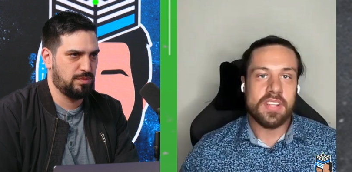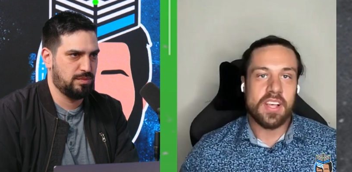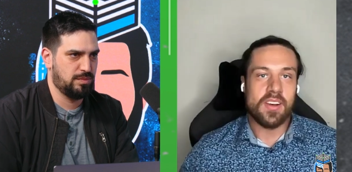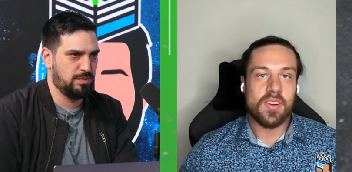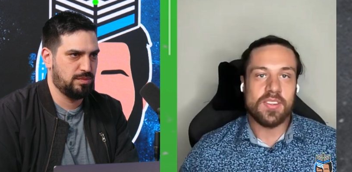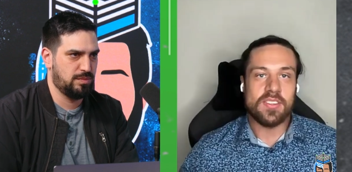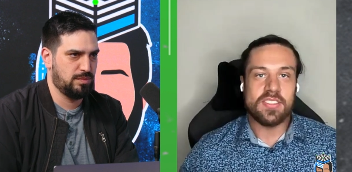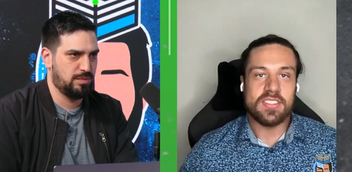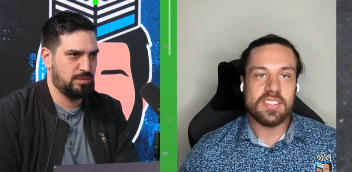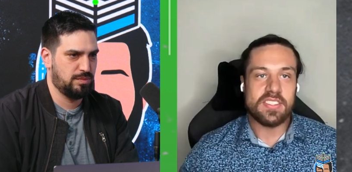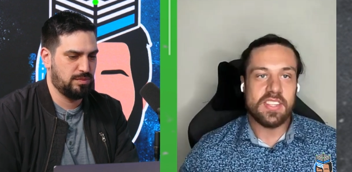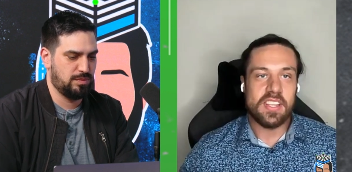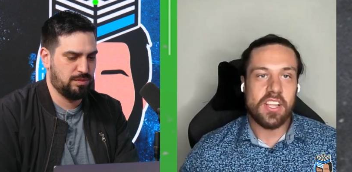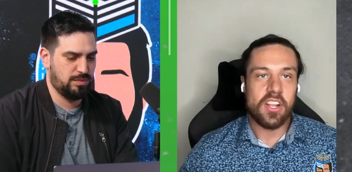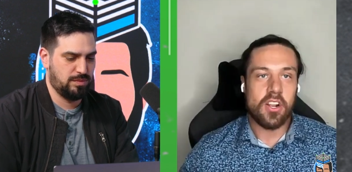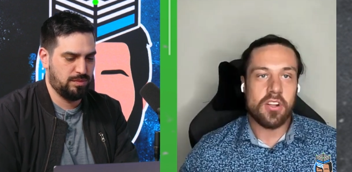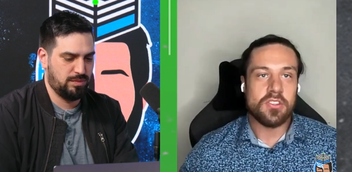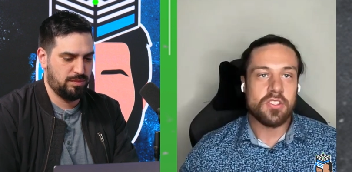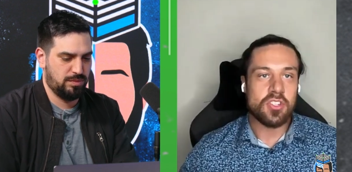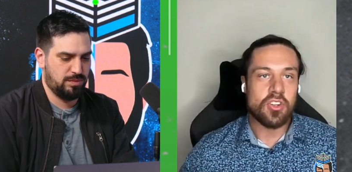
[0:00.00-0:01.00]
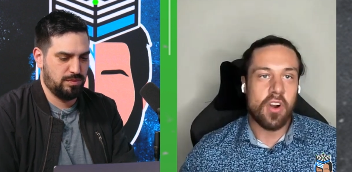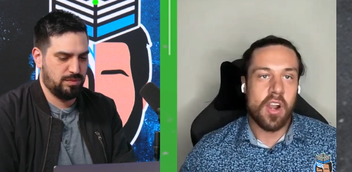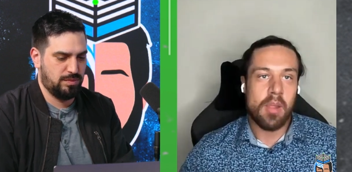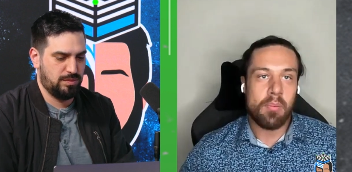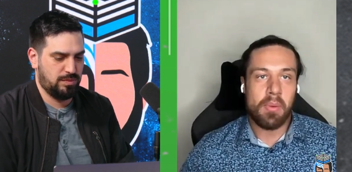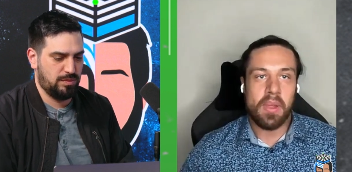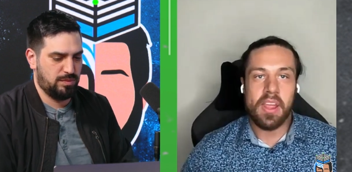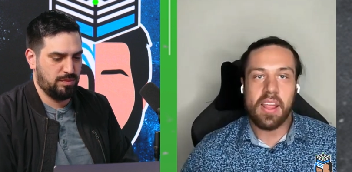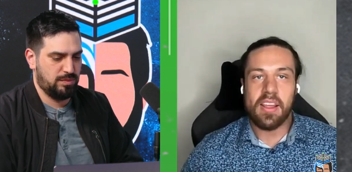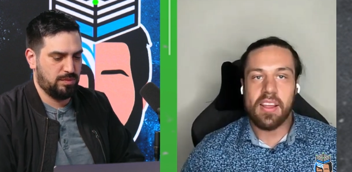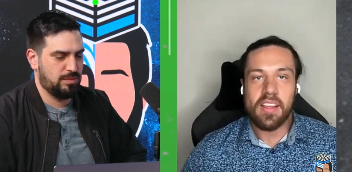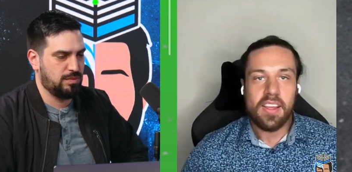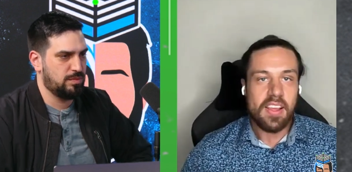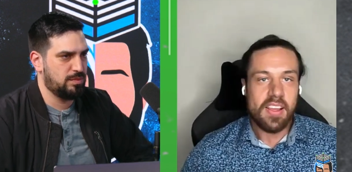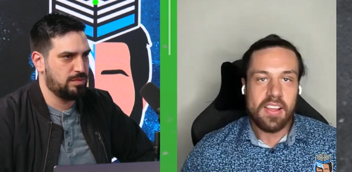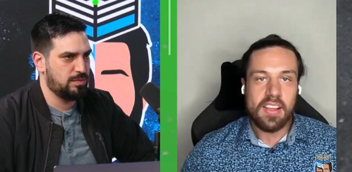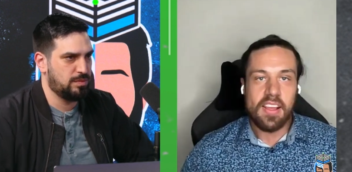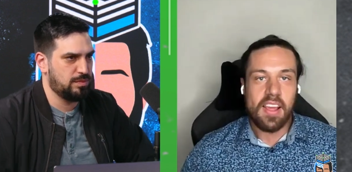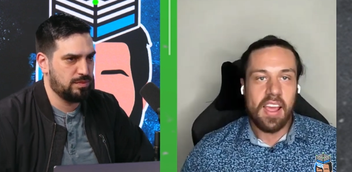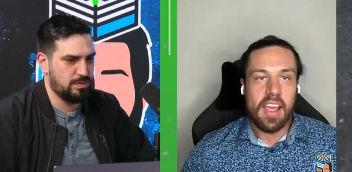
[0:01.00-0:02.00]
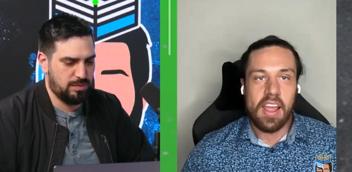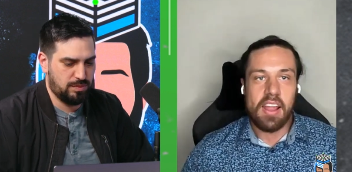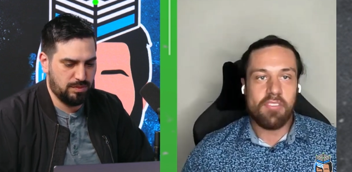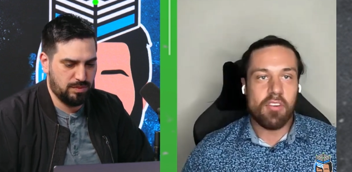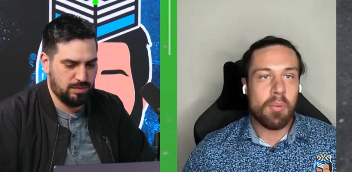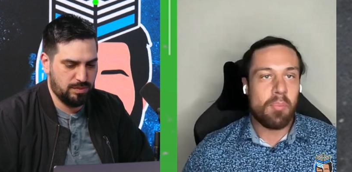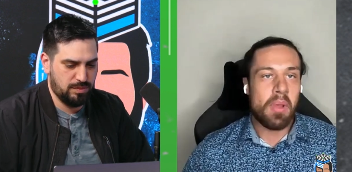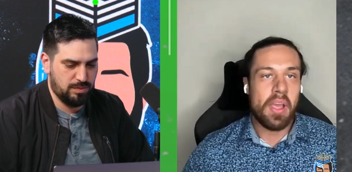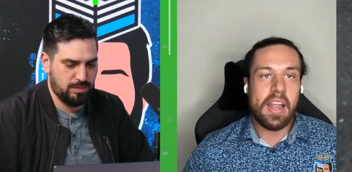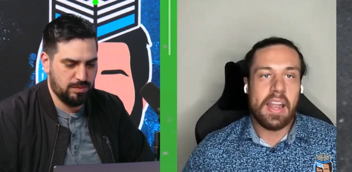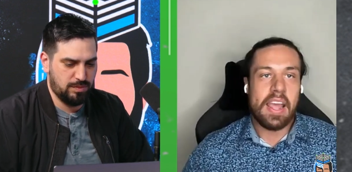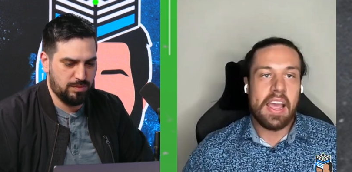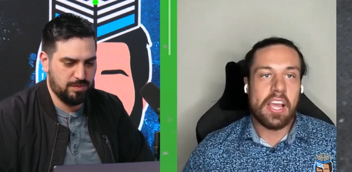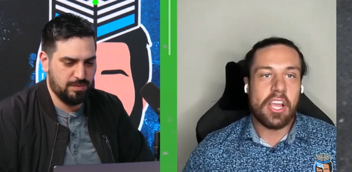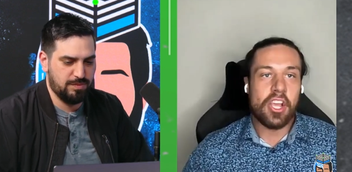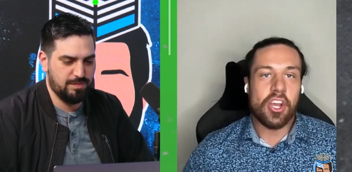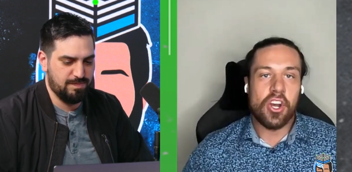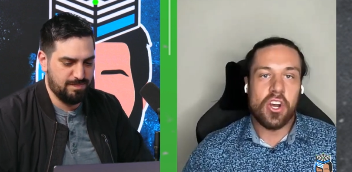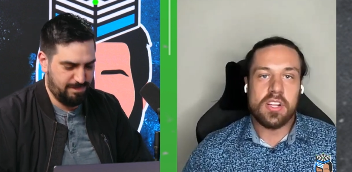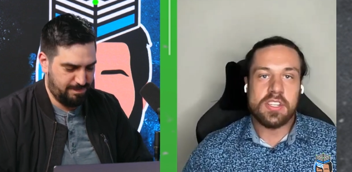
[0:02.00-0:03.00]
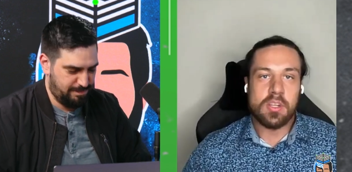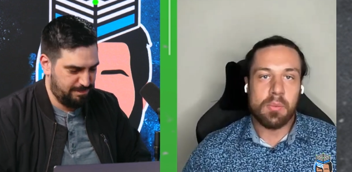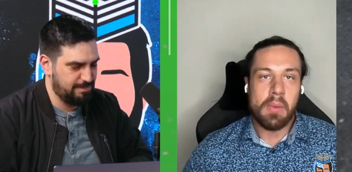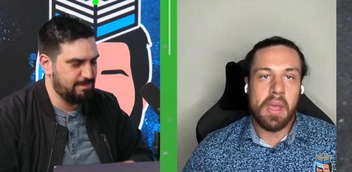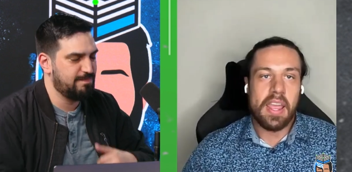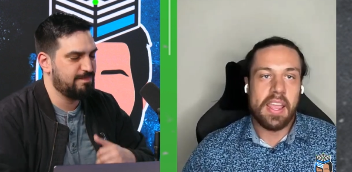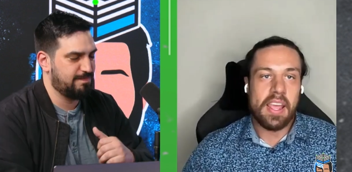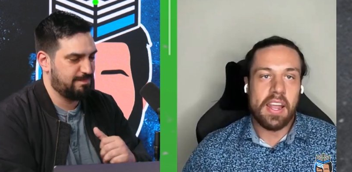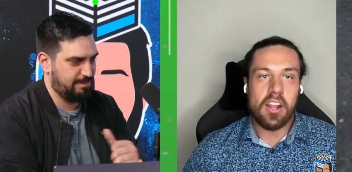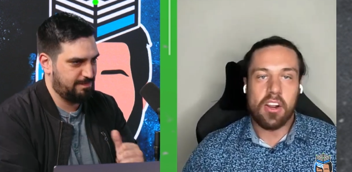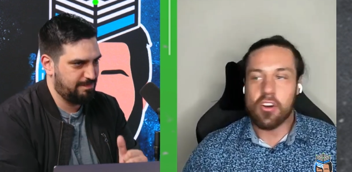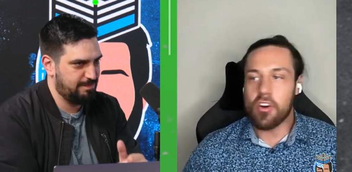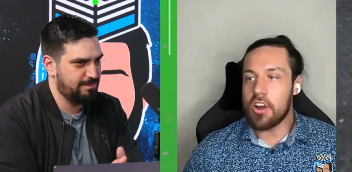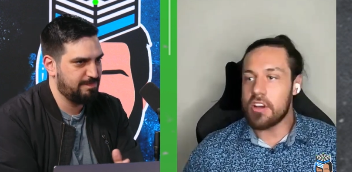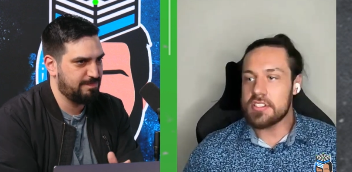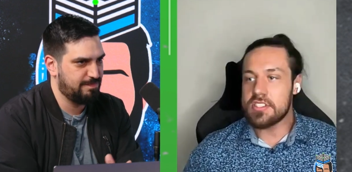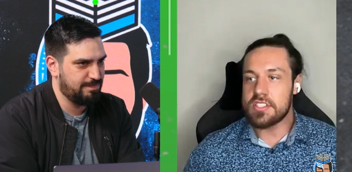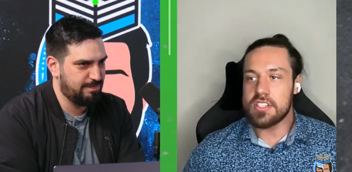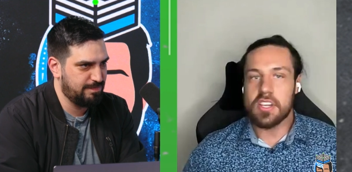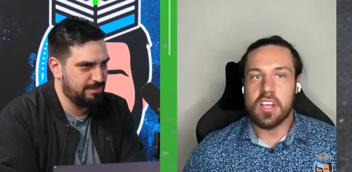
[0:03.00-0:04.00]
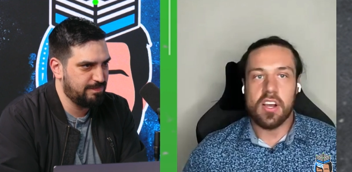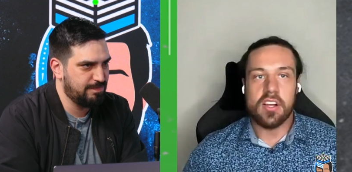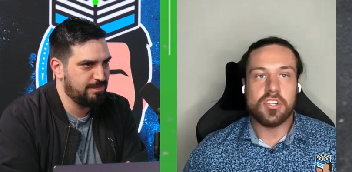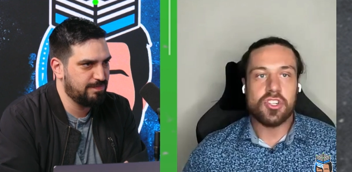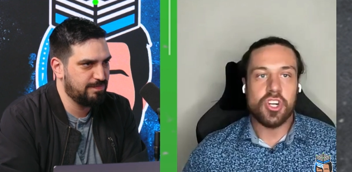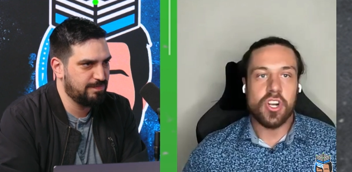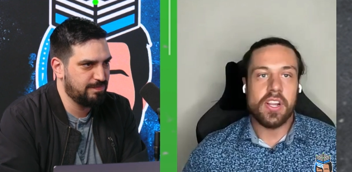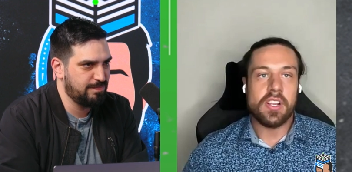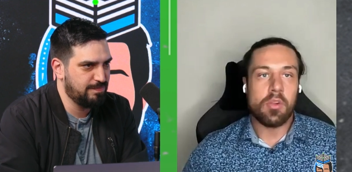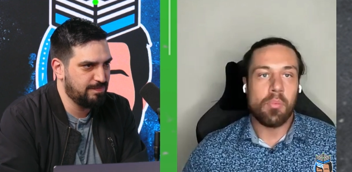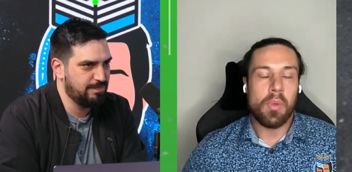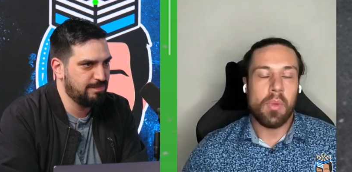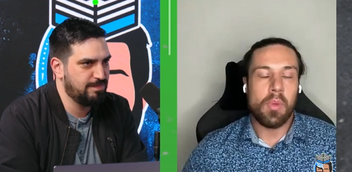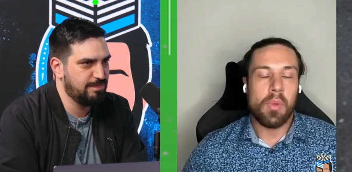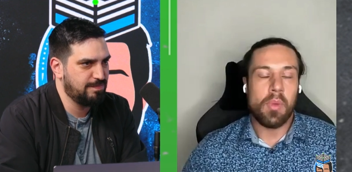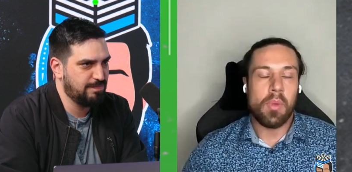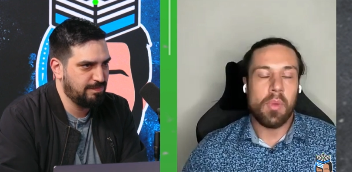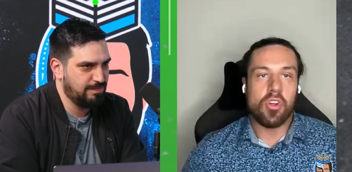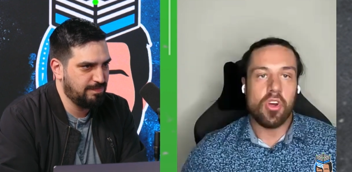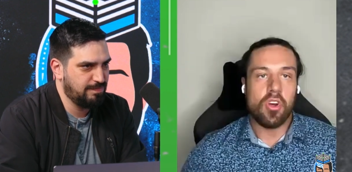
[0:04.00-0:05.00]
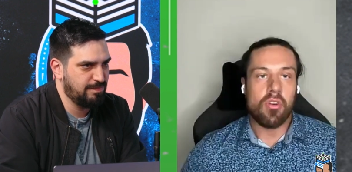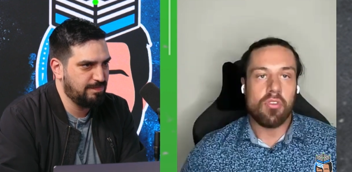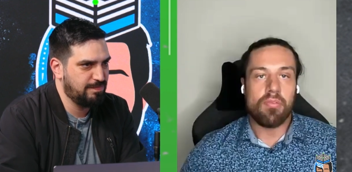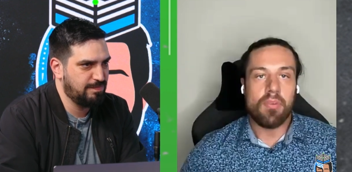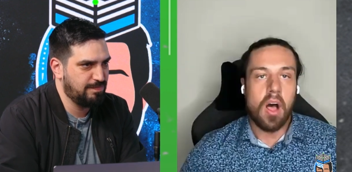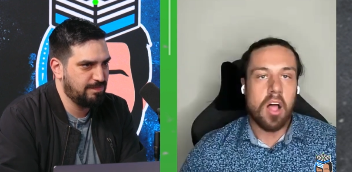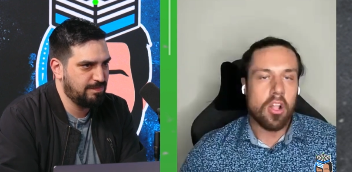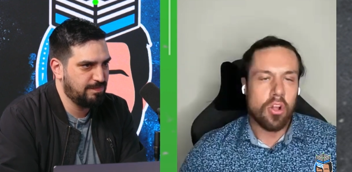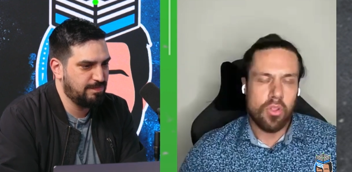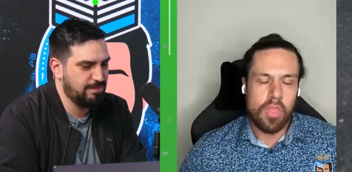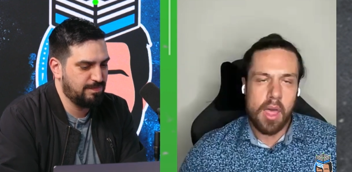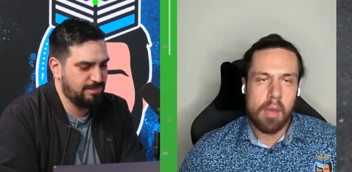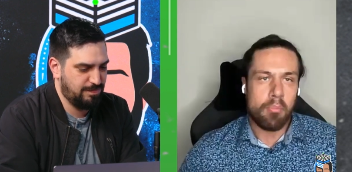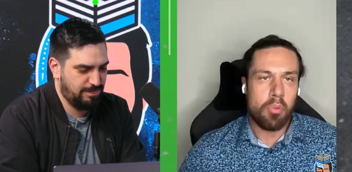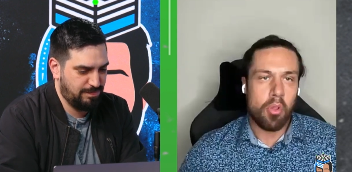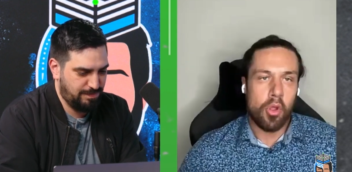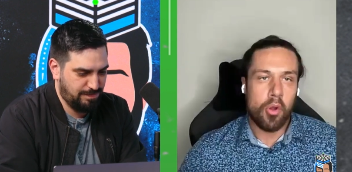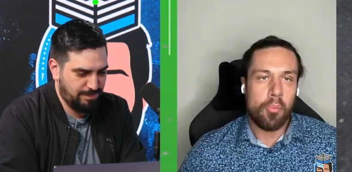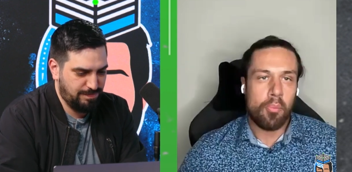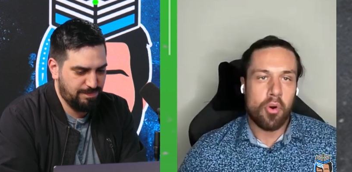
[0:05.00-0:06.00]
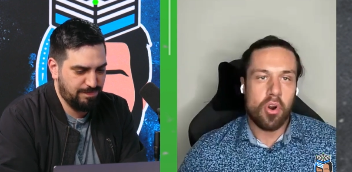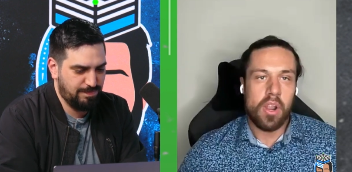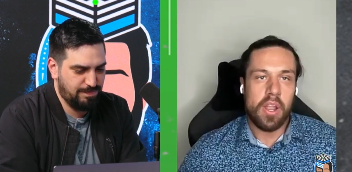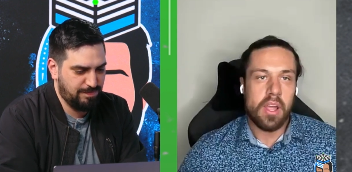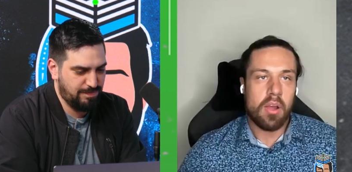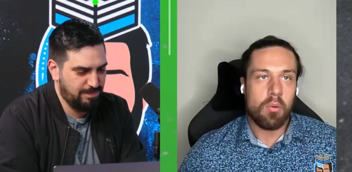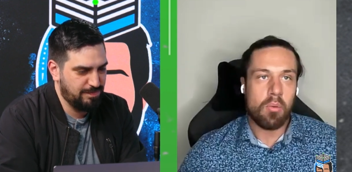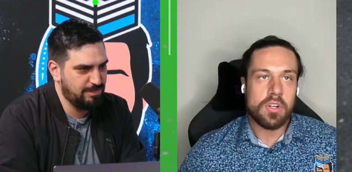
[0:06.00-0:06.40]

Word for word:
Speaker 1: I was, you know, scraping every penny I could to make it across the country to be able to follow that blueprint,